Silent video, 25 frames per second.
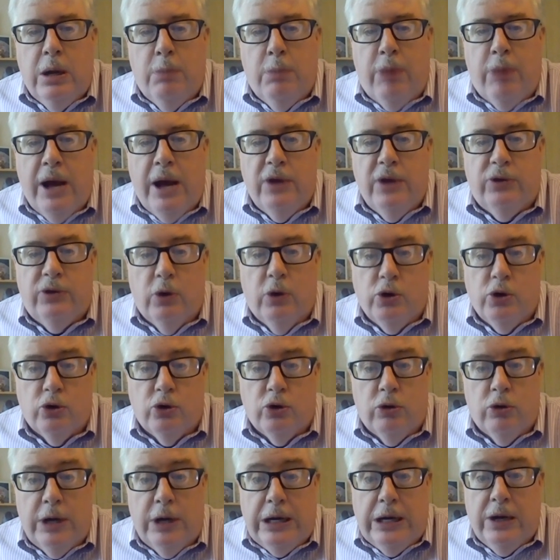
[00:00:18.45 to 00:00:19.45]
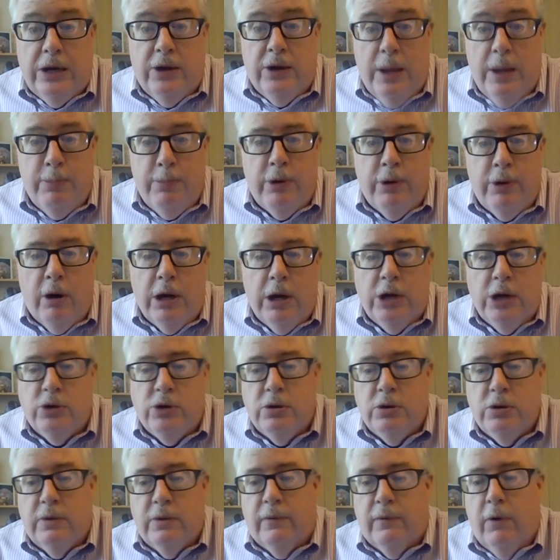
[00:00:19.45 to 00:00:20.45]
biosocial and contemporary
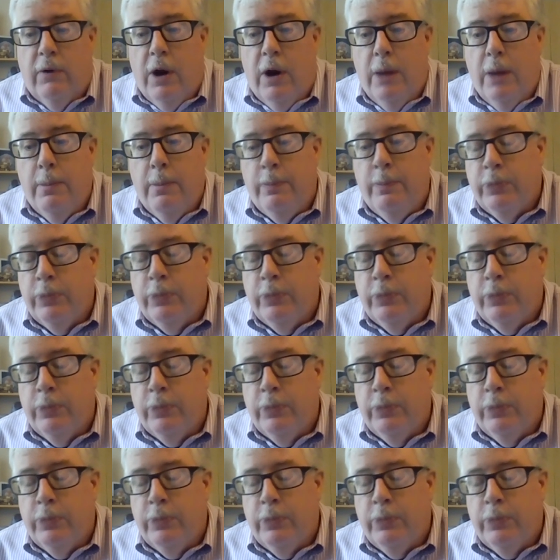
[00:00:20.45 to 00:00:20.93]
issues of crime.